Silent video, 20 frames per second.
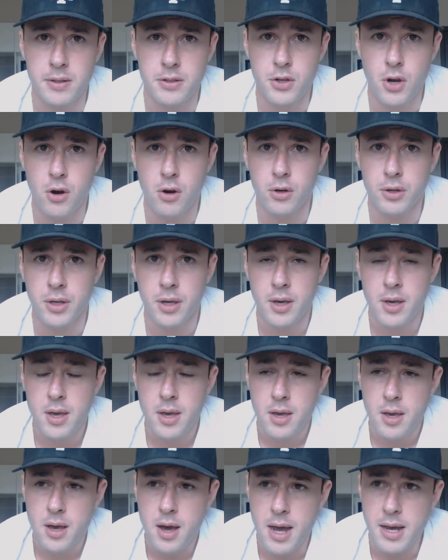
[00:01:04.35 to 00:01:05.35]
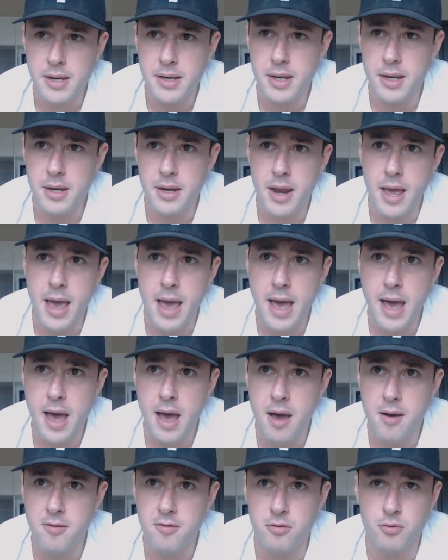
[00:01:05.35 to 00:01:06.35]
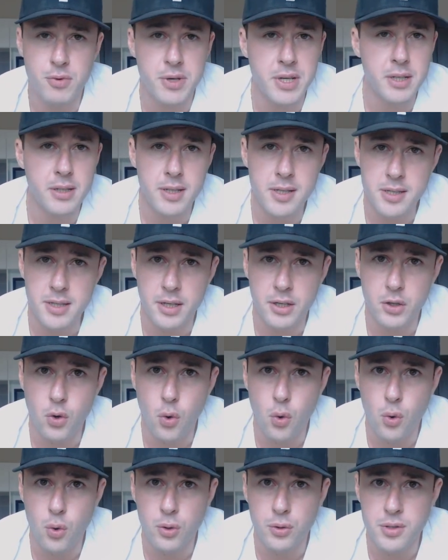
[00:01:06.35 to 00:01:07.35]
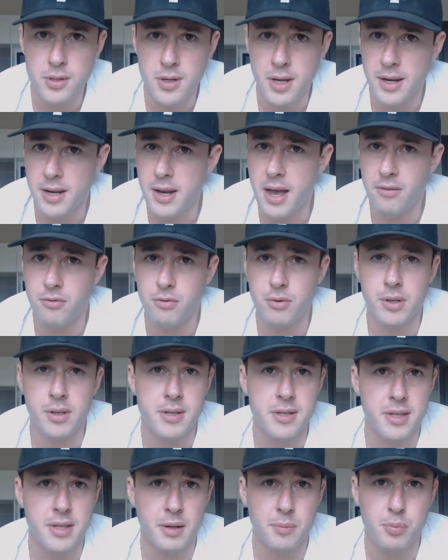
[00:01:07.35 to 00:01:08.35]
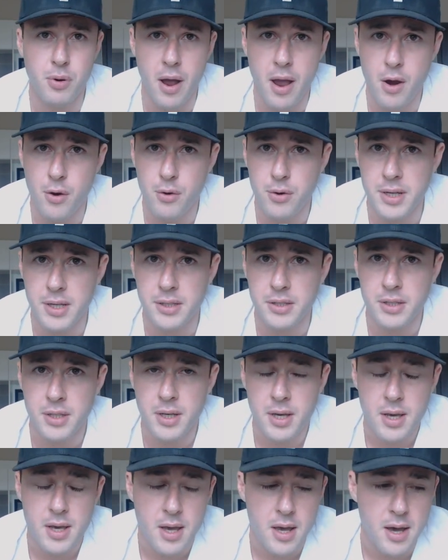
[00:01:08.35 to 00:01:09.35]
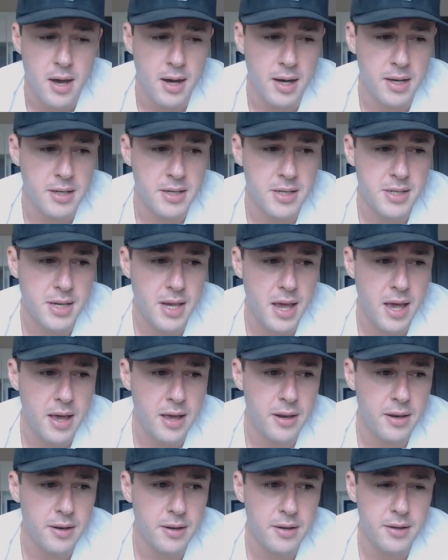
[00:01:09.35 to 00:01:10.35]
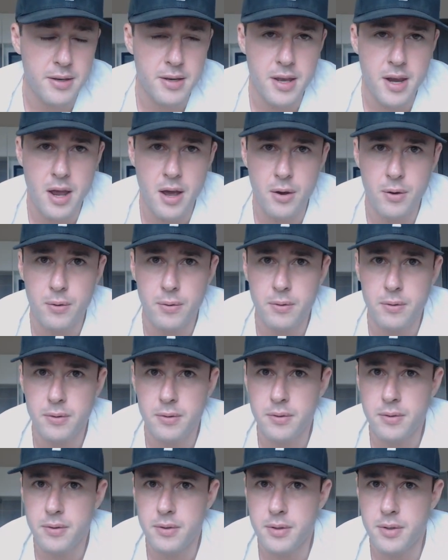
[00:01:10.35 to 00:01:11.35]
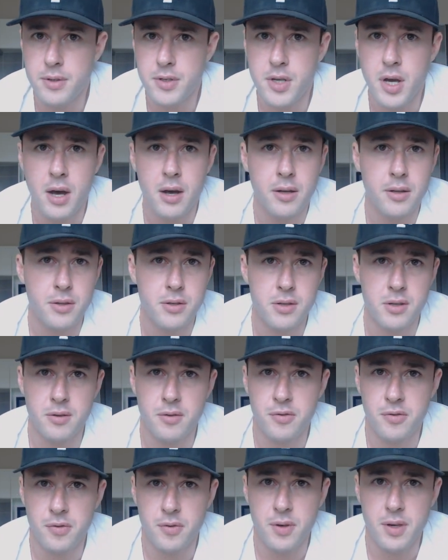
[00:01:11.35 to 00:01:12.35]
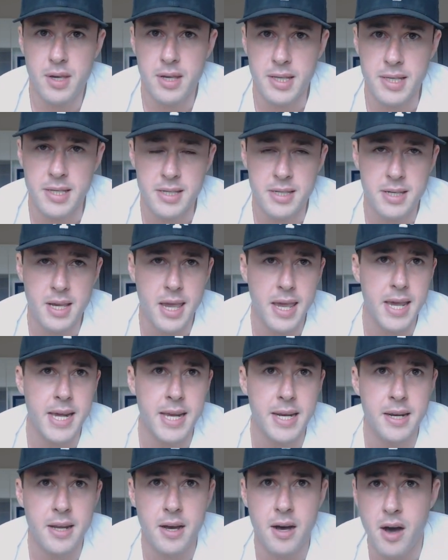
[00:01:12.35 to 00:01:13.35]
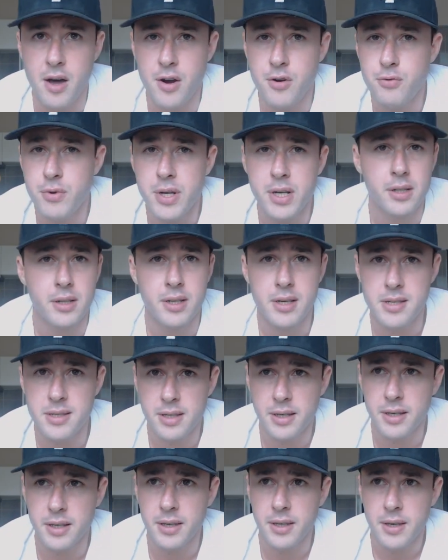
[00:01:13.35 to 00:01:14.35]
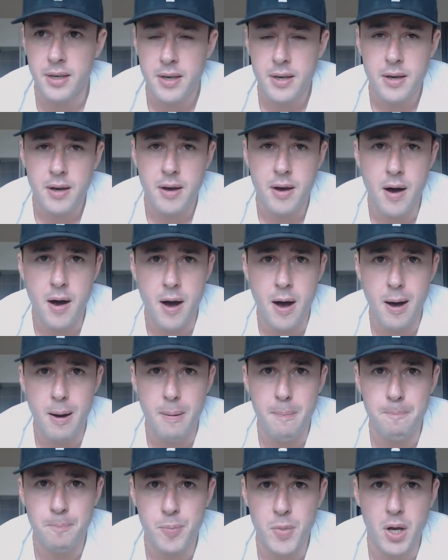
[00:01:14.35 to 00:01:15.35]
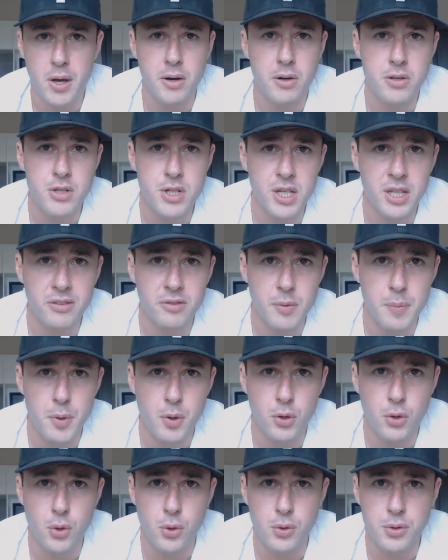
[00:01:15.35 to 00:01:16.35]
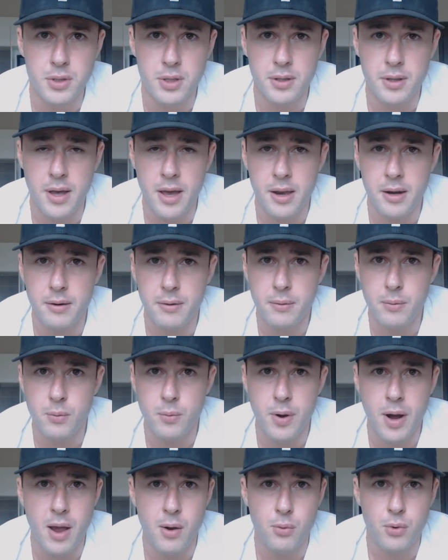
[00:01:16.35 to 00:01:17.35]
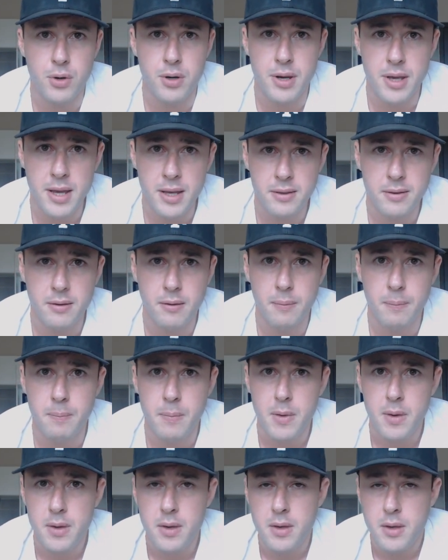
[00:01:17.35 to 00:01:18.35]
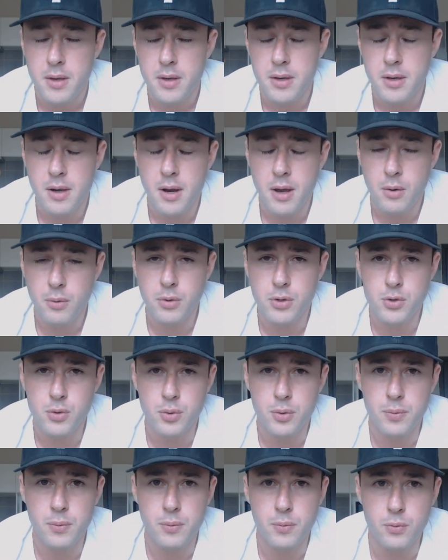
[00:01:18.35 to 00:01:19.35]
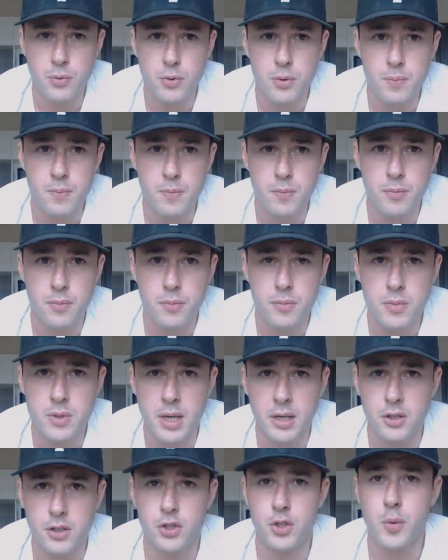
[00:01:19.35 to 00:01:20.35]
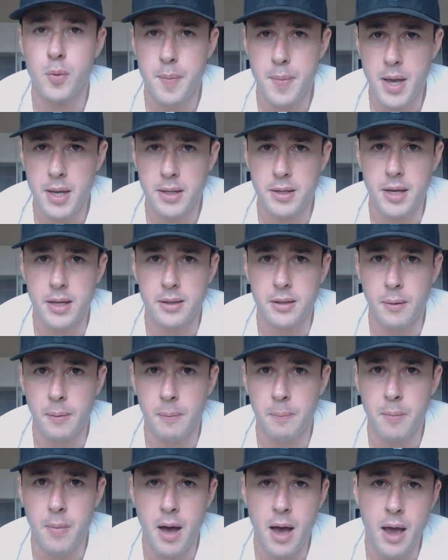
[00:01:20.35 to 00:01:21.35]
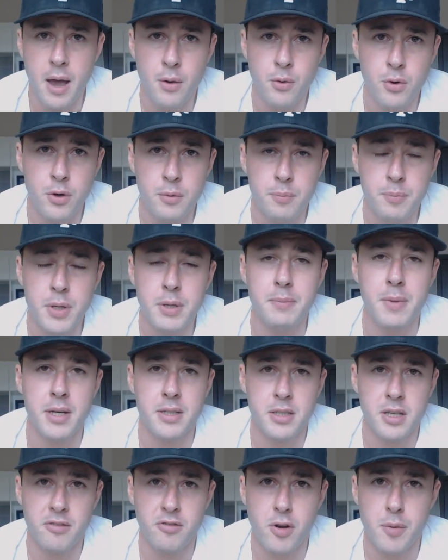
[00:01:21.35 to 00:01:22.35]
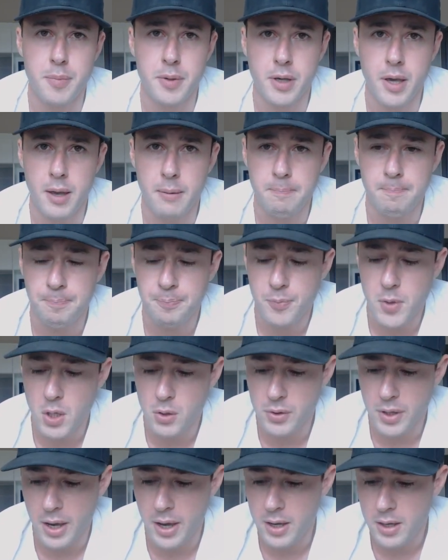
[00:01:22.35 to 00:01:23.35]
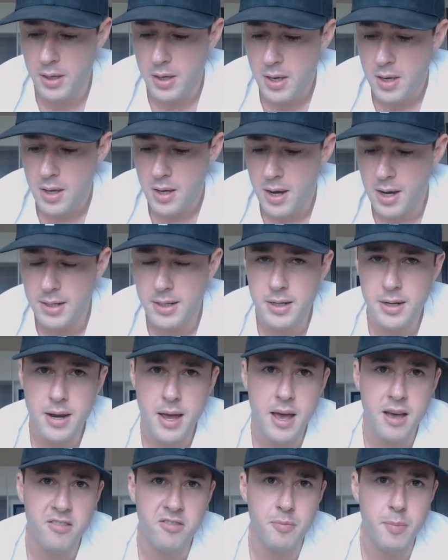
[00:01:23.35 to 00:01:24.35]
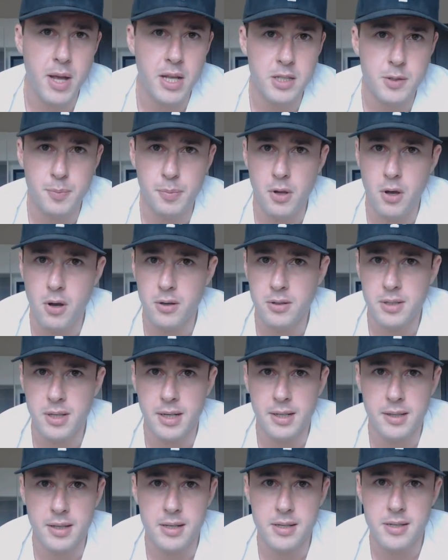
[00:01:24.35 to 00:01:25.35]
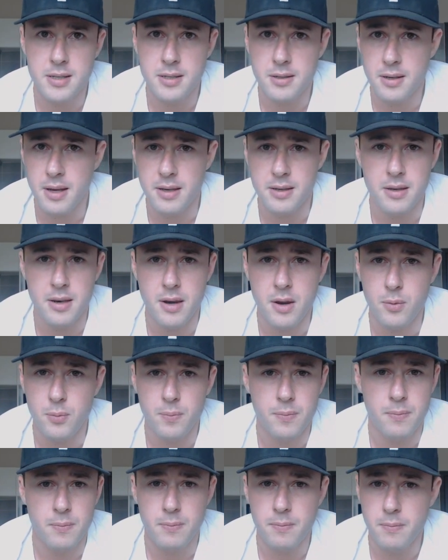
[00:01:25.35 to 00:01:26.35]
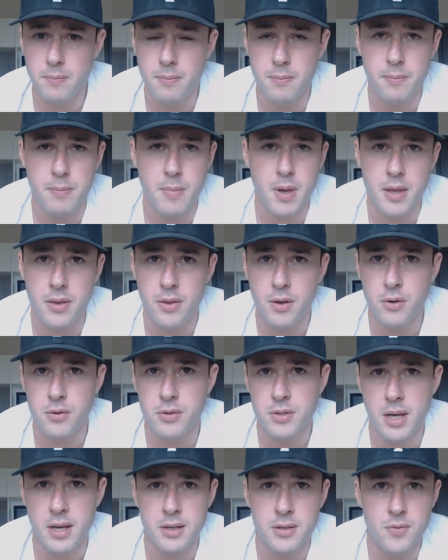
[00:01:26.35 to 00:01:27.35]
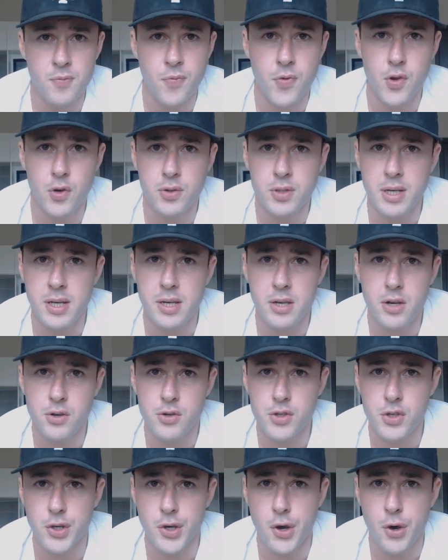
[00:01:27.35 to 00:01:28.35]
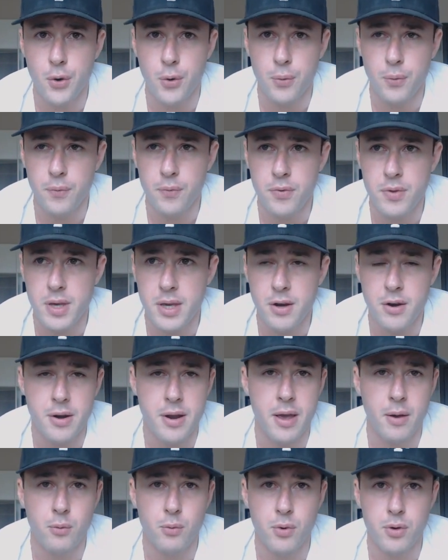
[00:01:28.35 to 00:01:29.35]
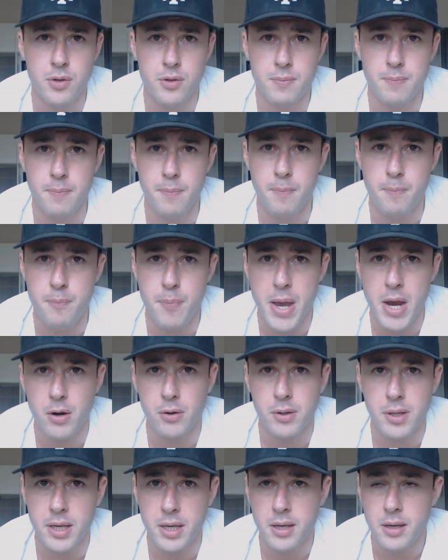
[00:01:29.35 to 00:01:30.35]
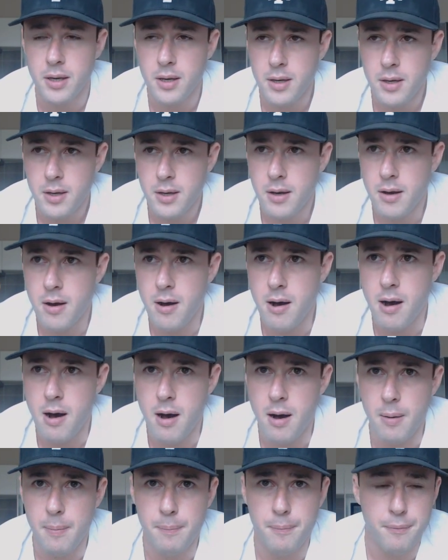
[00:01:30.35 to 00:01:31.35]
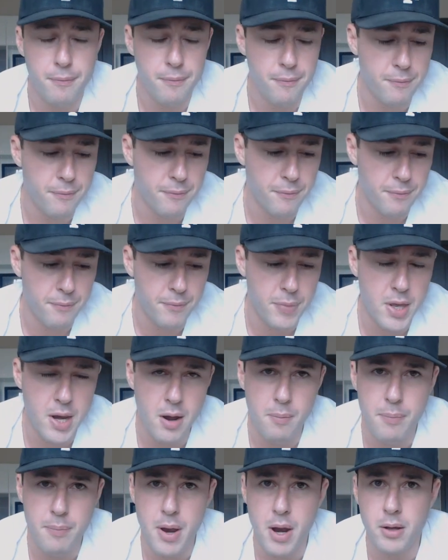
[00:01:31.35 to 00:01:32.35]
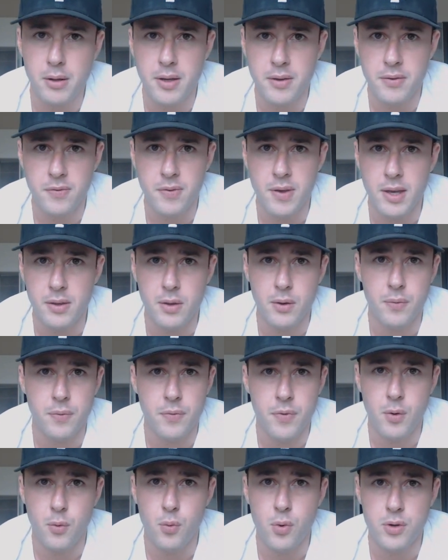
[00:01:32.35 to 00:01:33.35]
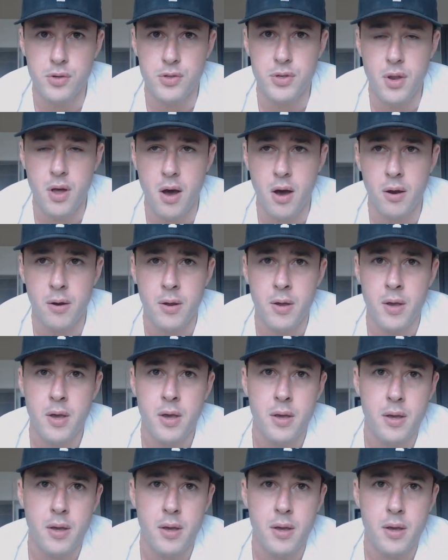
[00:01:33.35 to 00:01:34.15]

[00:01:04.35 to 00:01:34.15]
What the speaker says: the dark. I didn't have realistic goals. I didn't have realistic priorities. I set, tons of insane, unrealistic, unachievable goals, and then when I wouldn't hit them, which would take Superman to hit them, I would beat myself up again. Okay, I didn't have men's blogs like this. In those days, 13 years ago, the internet was barely, barely a thing. That there was not